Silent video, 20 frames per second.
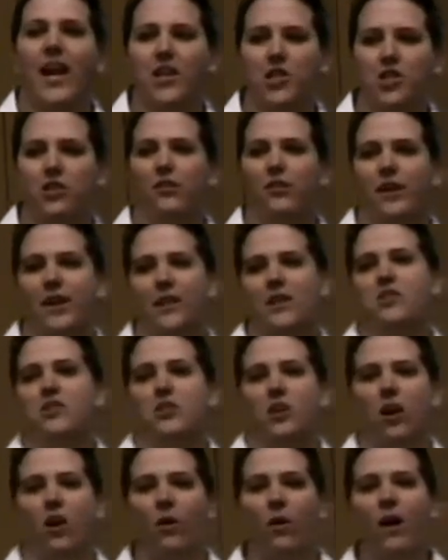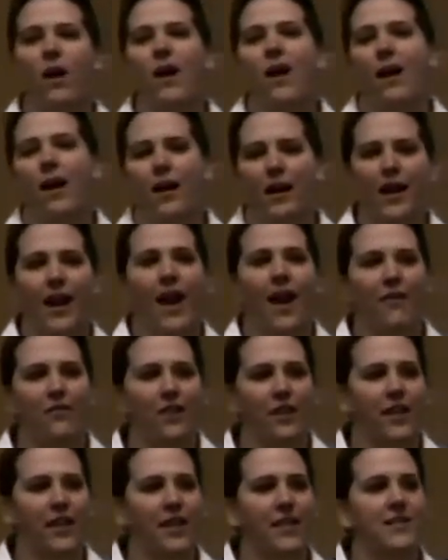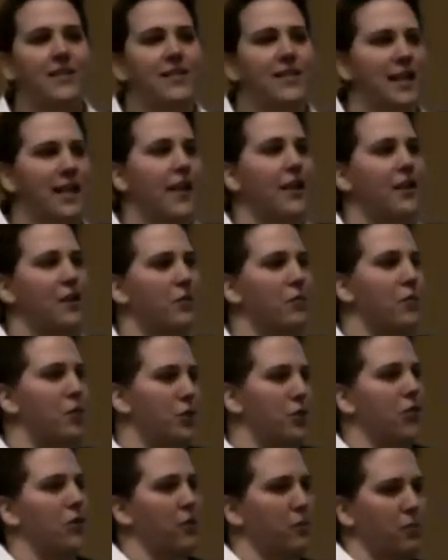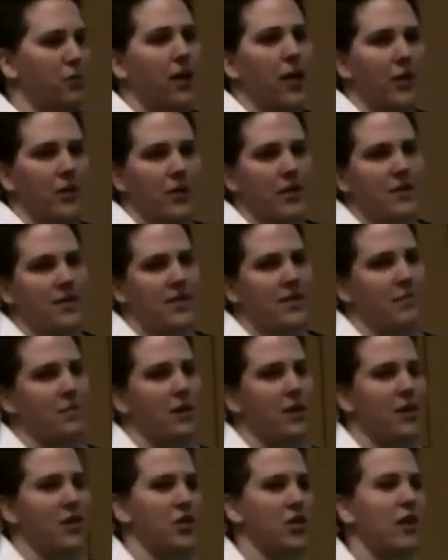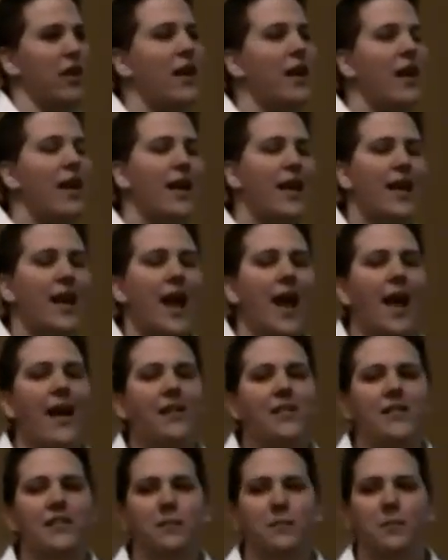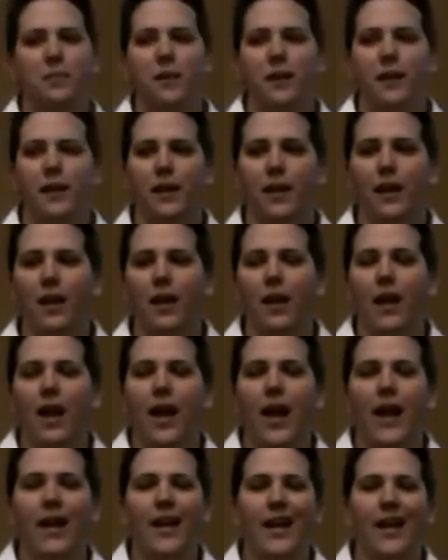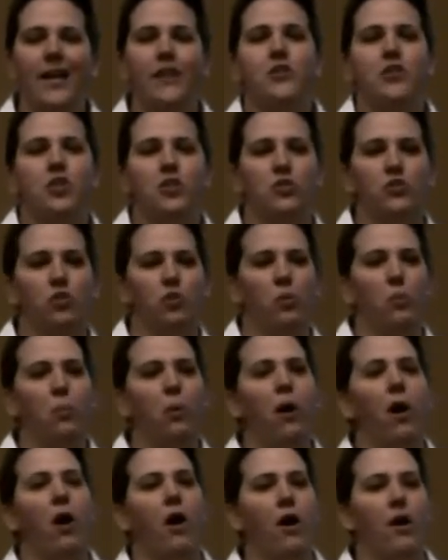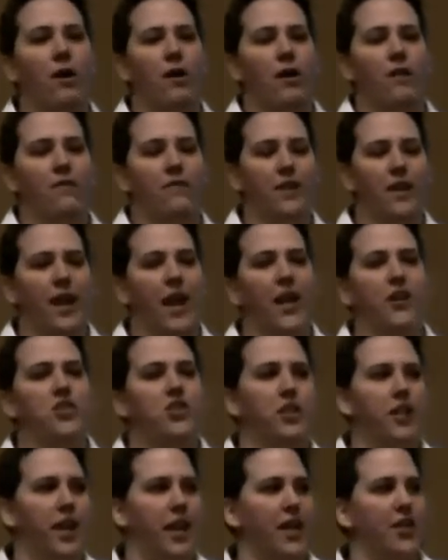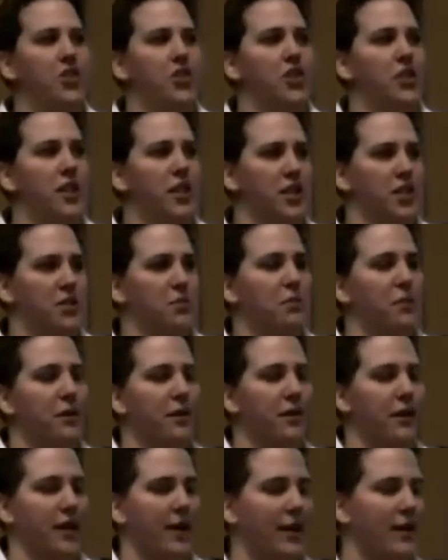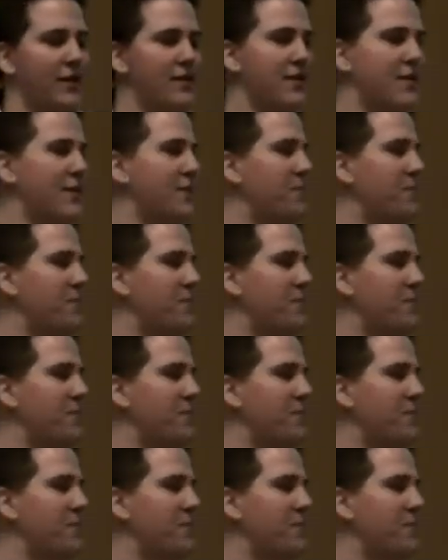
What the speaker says: lecturing, so I'm going to have the kids sit at a computer and play with the simulation. It has to be an integral part of the education experience.